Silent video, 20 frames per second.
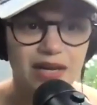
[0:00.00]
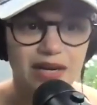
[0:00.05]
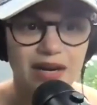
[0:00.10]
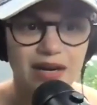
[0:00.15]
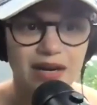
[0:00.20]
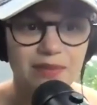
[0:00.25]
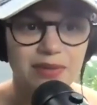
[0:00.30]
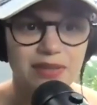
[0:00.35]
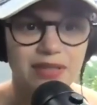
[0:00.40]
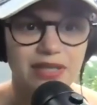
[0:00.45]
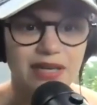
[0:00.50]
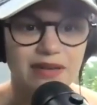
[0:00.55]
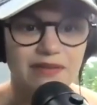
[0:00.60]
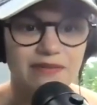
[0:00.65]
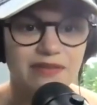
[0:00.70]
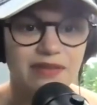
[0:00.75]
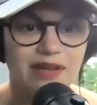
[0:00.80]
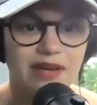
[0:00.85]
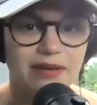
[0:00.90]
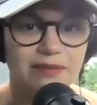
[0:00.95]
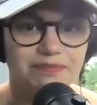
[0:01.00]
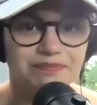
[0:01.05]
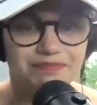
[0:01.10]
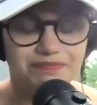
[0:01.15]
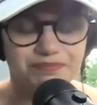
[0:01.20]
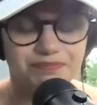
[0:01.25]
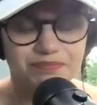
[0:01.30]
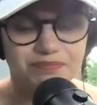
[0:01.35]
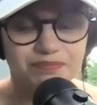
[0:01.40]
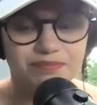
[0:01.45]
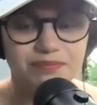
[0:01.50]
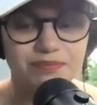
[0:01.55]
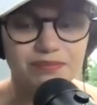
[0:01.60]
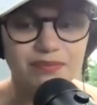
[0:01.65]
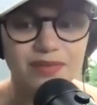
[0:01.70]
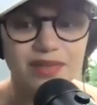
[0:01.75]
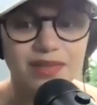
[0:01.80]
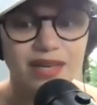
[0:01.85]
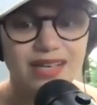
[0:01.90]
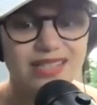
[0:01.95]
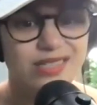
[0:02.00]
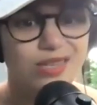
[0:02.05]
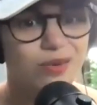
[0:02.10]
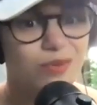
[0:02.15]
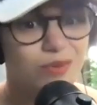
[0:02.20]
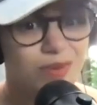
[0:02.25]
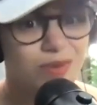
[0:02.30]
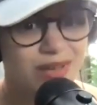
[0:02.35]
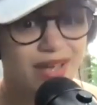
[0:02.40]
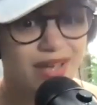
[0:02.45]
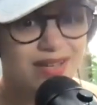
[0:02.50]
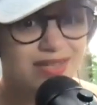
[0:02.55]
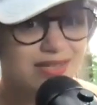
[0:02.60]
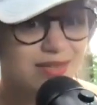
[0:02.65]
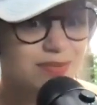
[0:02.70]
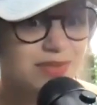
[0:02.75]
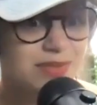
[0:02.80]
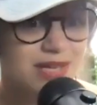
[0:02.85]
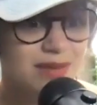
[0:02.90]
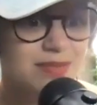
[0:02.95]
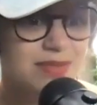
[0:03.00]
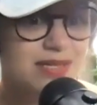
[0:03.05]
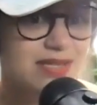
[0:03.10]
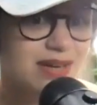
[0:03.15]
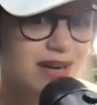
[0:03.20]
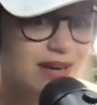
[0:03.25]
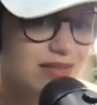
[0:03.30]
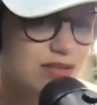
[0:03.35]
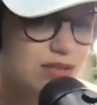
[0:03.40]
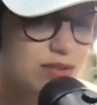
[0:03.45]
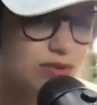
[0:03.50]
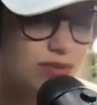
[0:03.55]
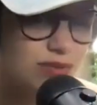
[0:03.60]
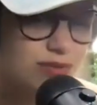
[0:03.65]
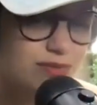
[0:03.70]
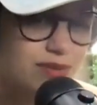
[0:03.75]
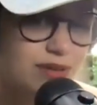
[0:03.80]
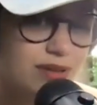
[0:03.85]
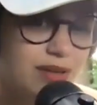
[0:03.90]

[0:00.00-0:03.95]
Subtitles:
I believe that it's okay sometimes not to,